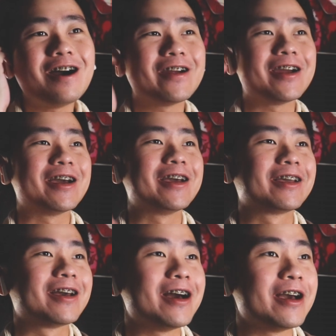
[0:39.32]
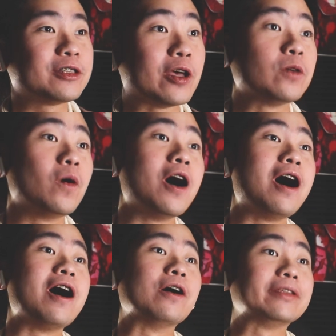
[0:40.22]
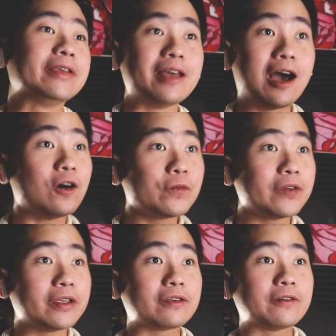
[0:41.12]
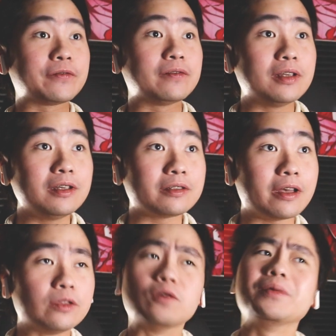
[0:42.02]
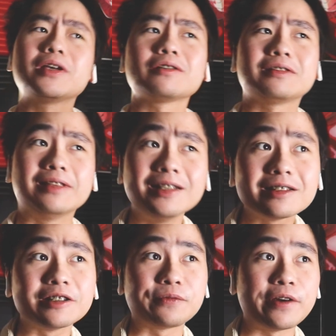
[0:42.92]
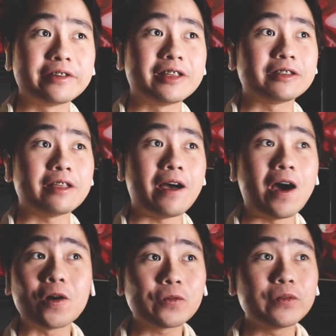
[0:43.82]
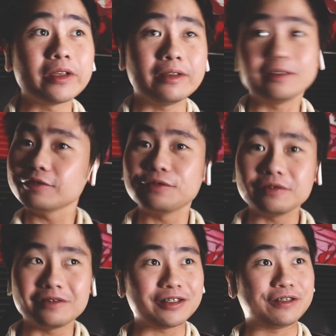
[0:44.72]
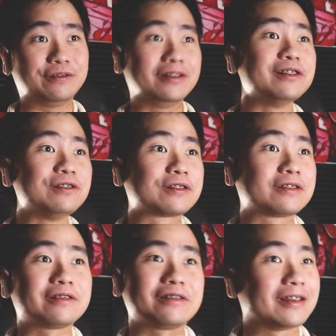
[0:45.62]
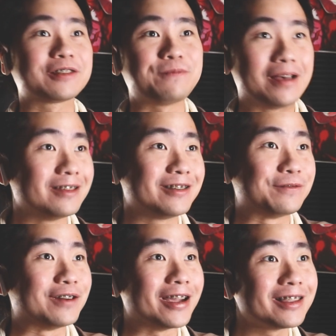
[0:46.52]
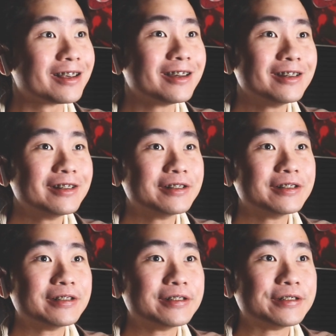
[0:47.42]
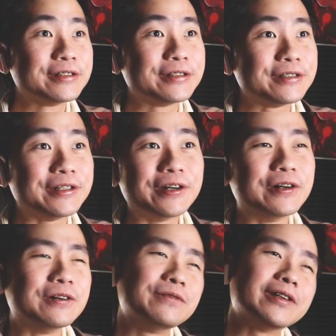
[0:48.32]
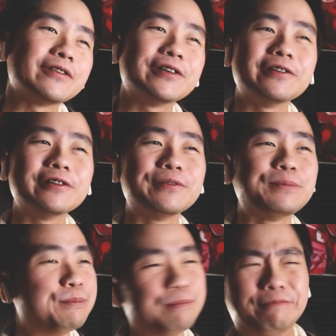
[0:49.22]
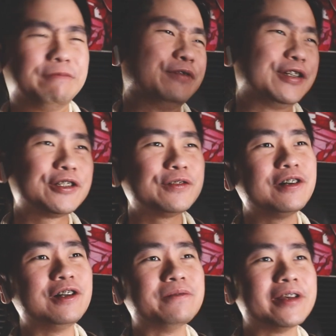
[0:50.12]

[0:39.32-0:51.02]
alright guys, and wow, the outfit of Lisa. No, because Lisa is wearing that outfit, it just really looks expensive, right? Yo, but her visual,